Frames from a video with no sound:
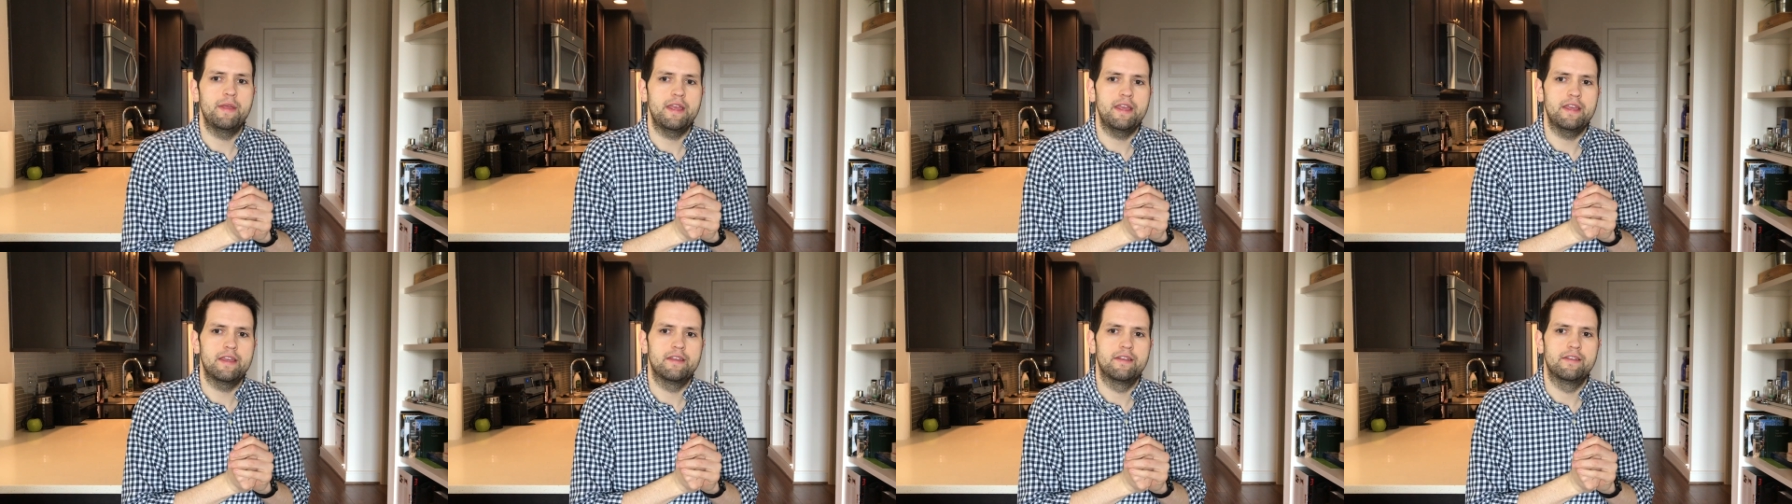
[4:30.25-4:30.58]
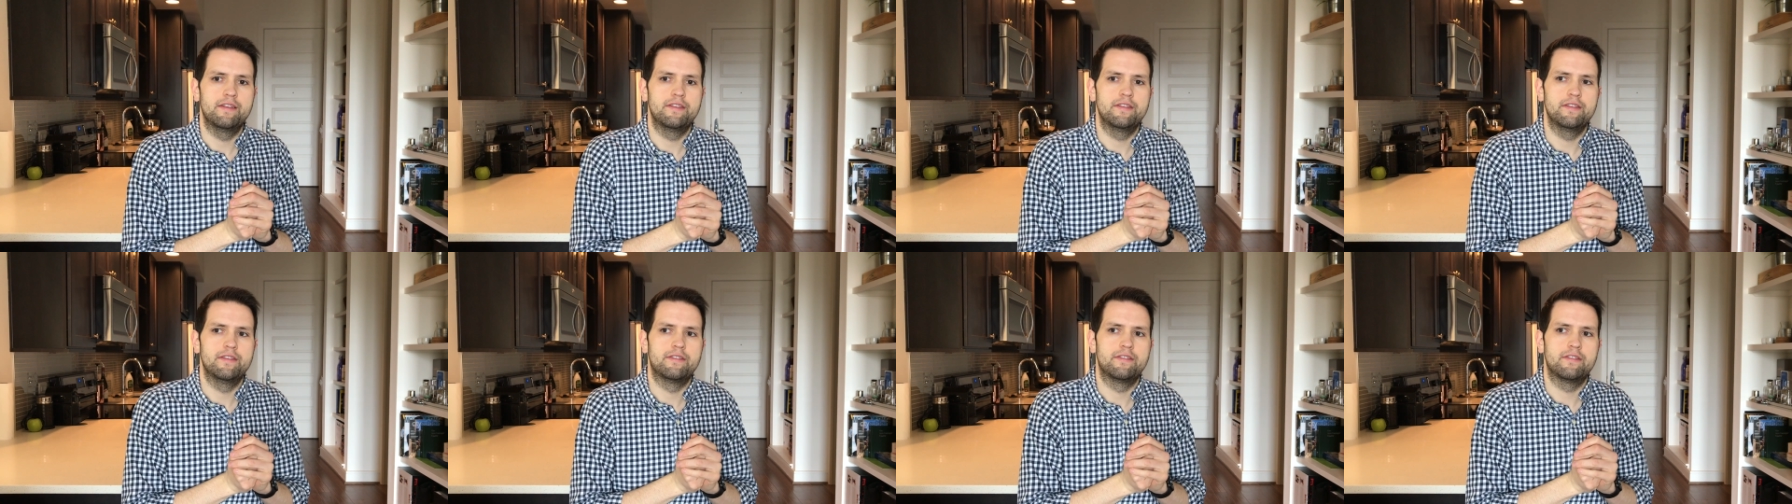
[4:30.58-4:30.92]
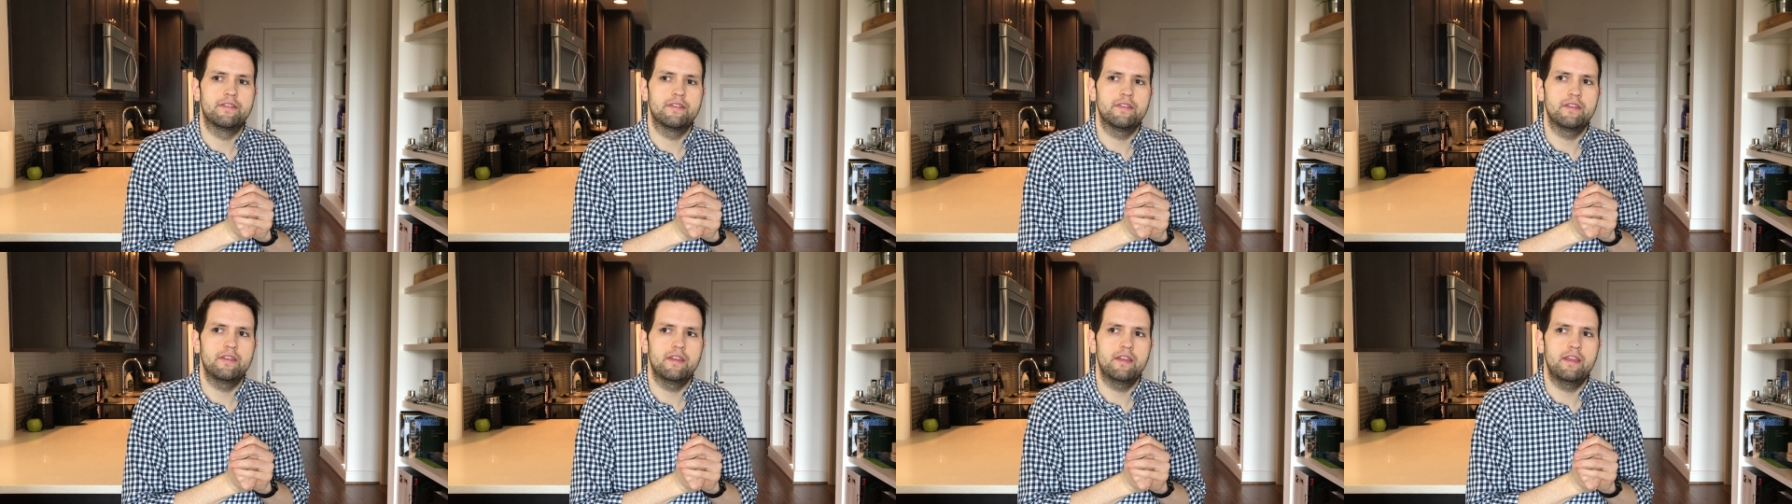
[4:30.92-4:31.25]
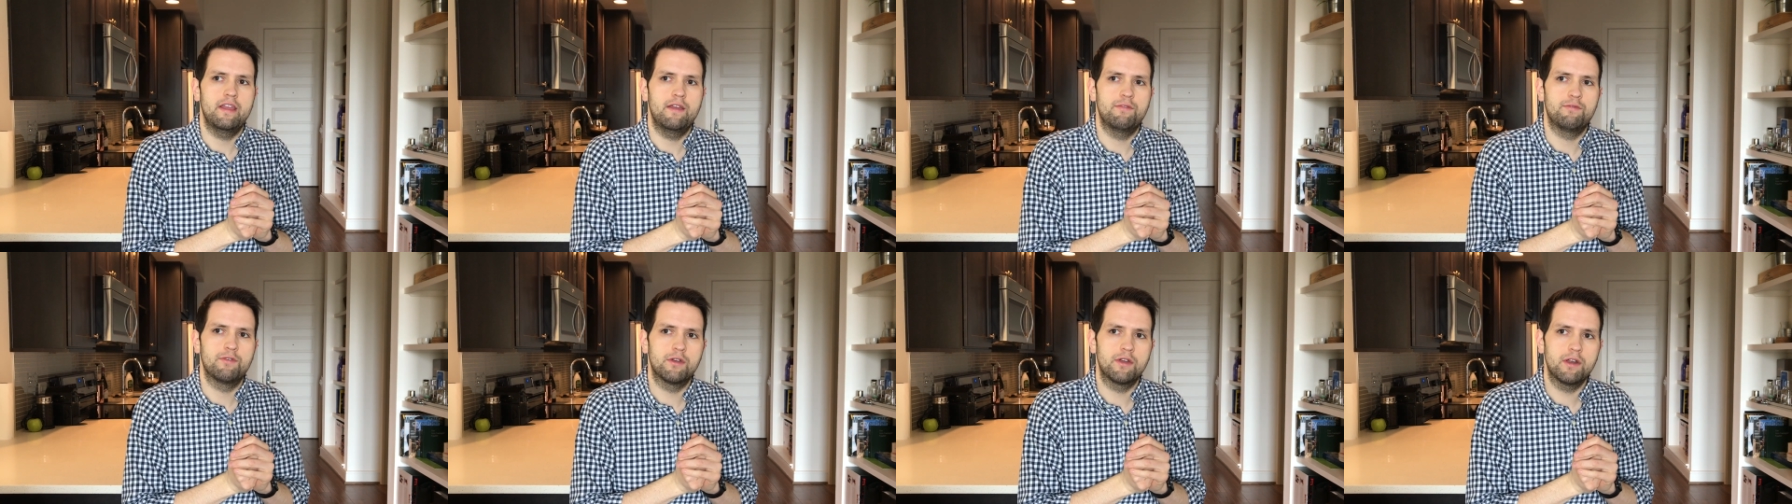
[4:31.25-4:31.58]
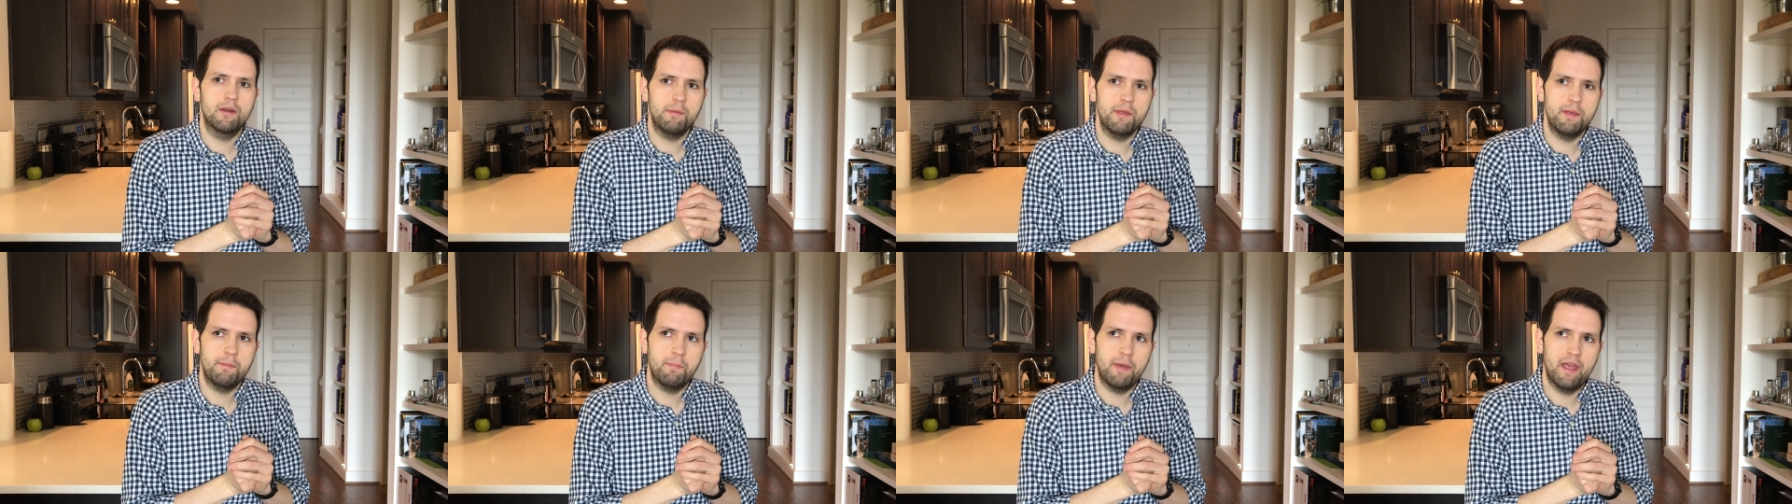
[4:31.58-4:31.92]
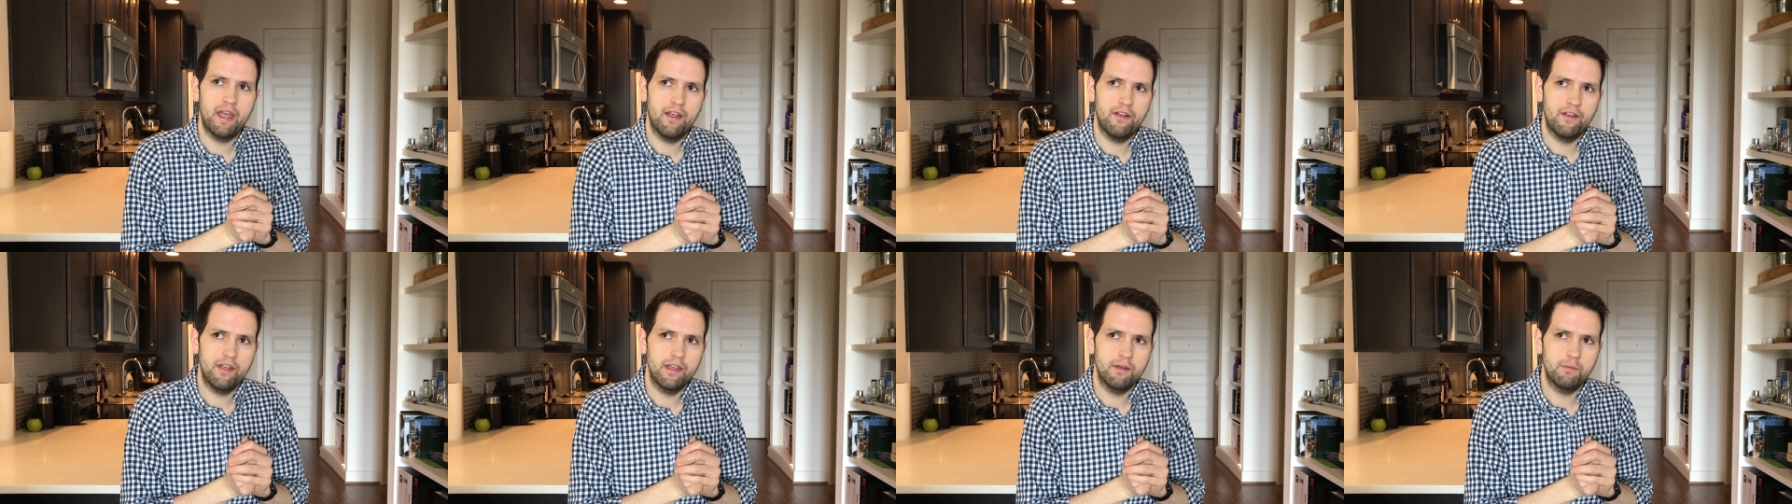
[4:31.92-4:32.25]
is, if you're going to be
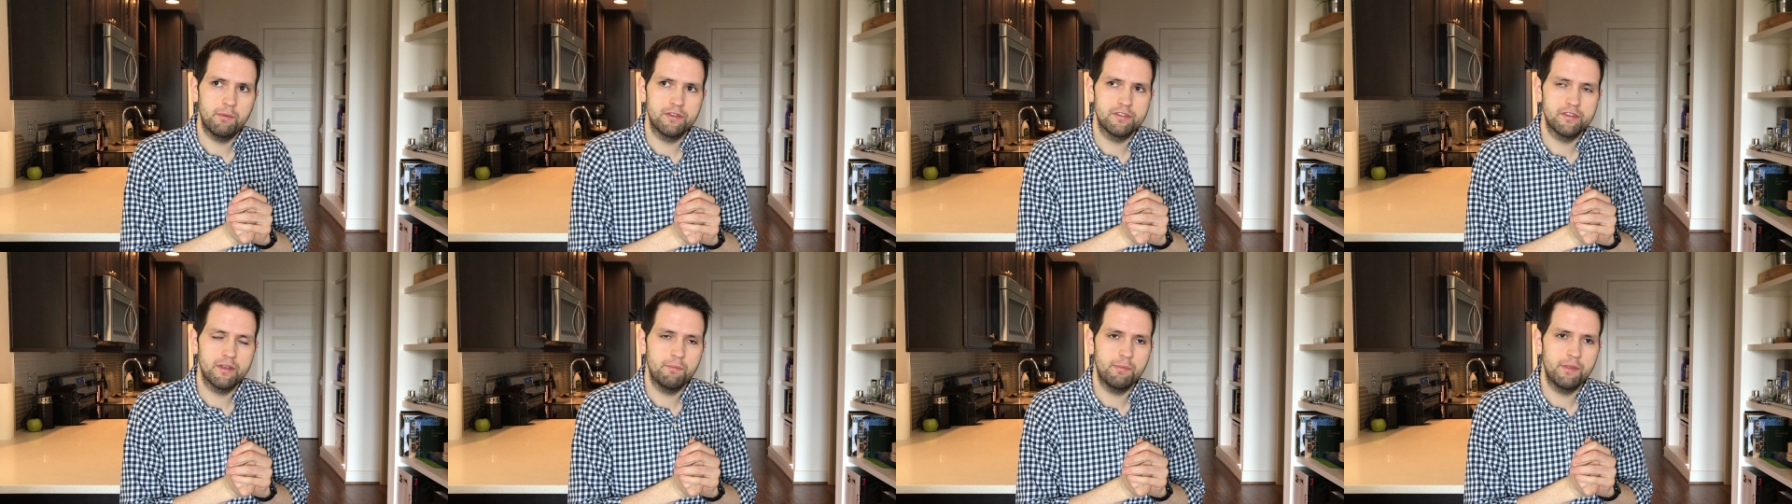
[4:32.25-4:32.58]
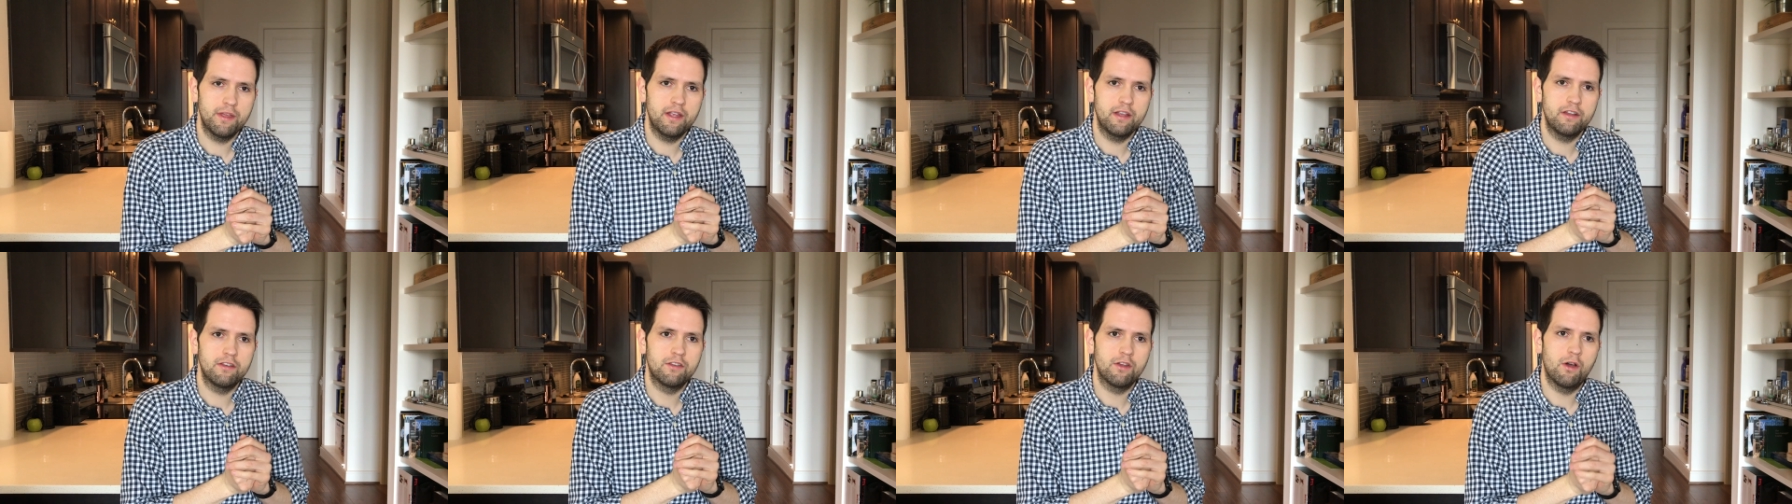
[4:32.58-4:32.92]
pairing it with something,